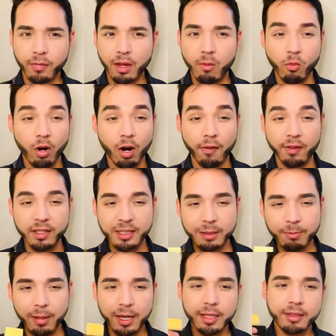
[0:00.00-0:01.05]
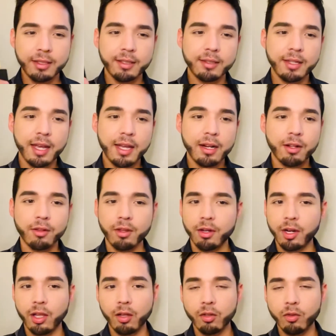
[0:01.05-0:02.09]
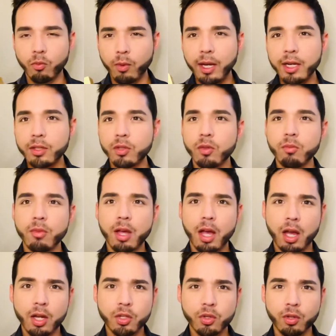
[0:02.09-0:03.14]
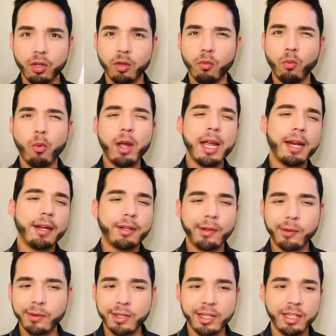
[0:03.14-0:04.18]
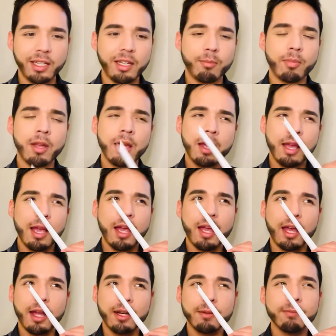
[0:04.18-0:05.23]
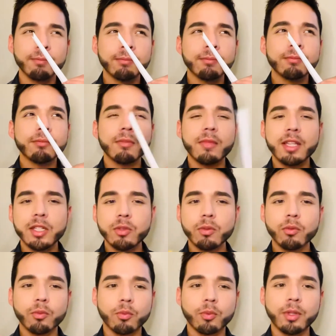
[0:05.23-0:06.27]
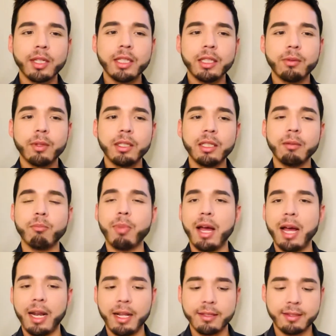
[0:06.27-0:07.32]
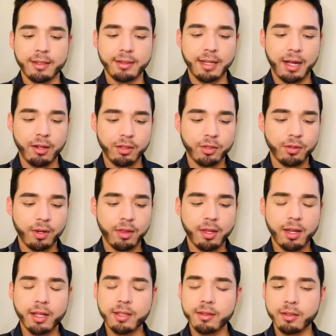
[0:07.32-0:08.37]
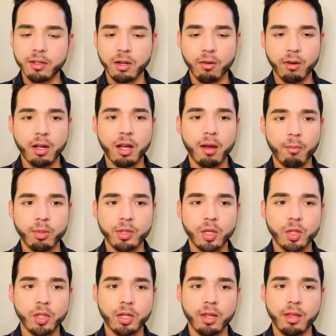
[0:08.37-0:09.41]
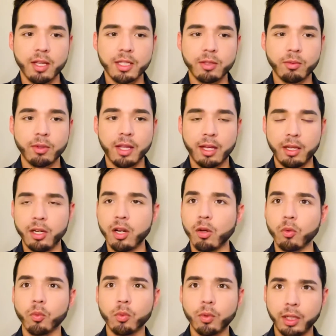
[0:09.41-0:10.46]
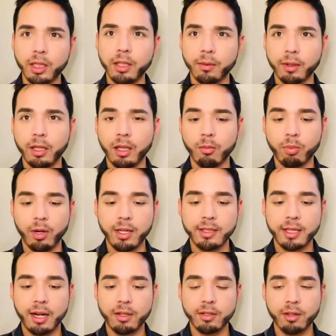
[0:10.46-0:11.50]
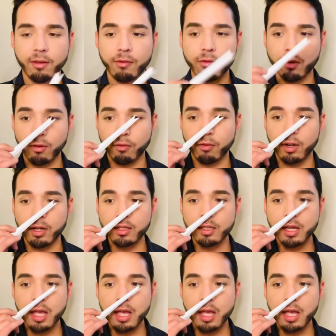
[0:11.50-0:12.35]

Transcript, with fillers: more on the spicy side, and they're either way too much or they're way too deep. And this one really, really balances out. So I think it's the note composition in this one that, you know, really, really brings it out to the forefront.